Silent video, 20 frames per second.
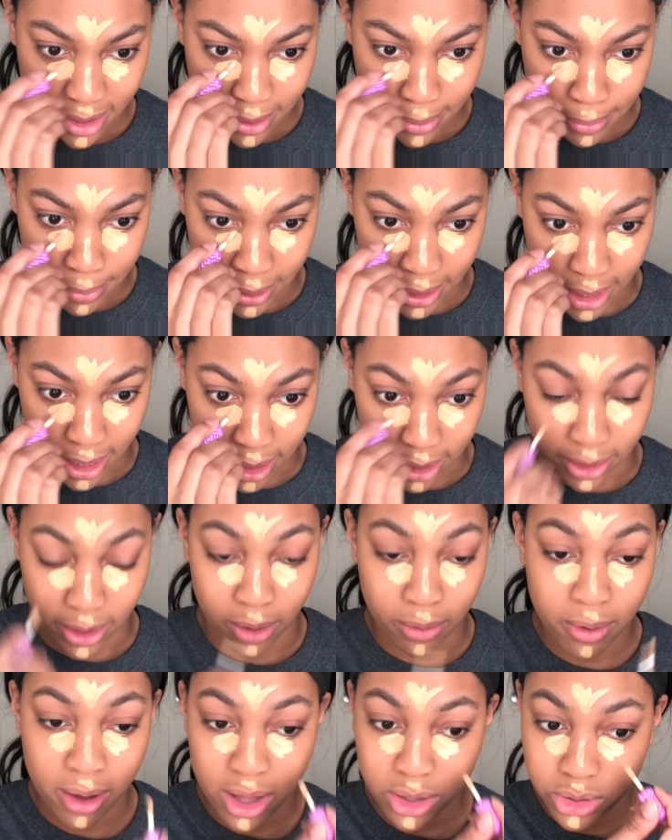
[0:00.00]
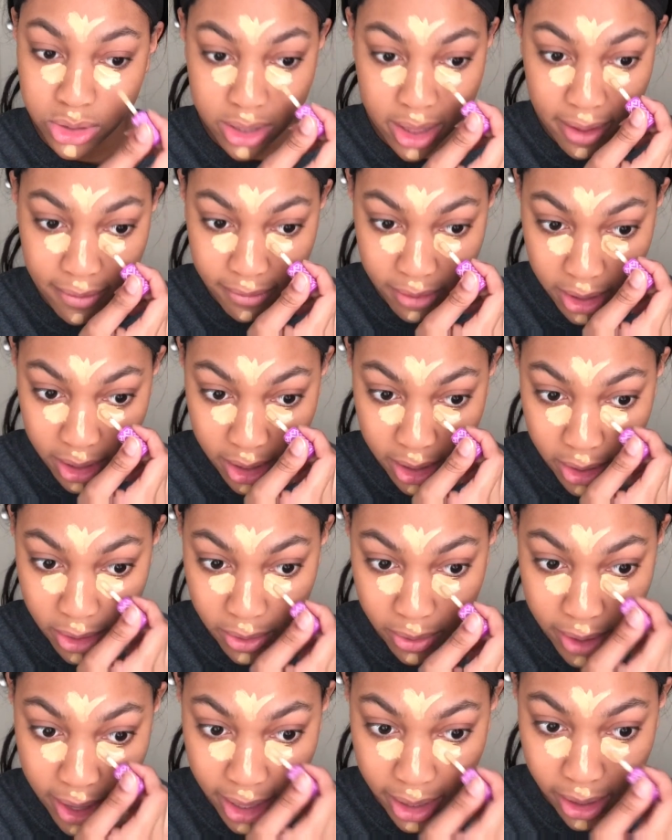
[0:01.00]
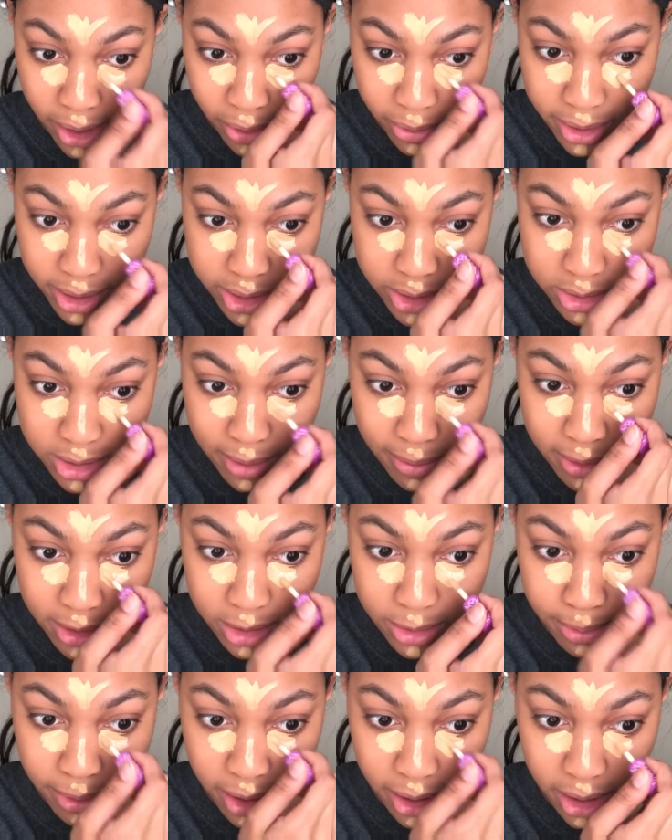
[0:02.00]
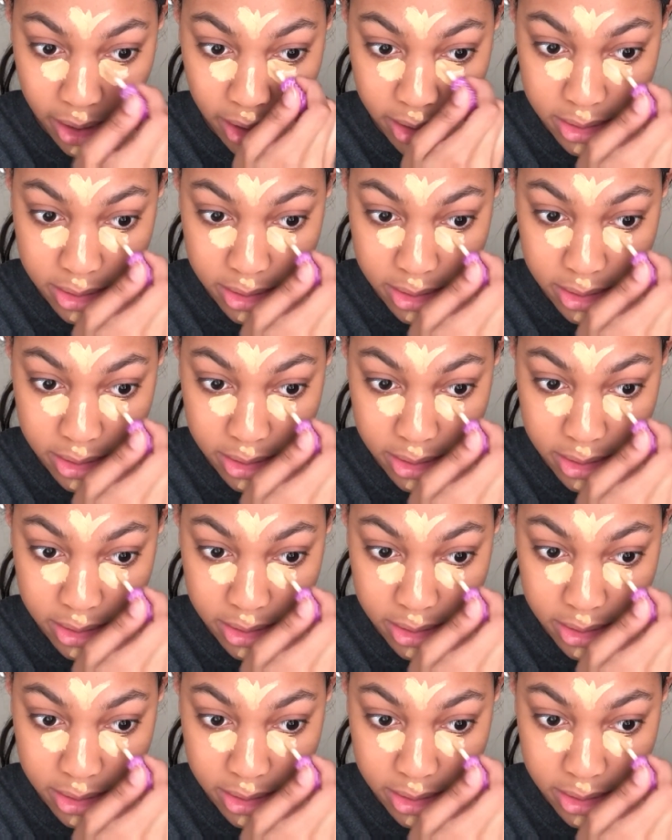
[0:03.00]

but yeah, go watch that video and go get you some of those products,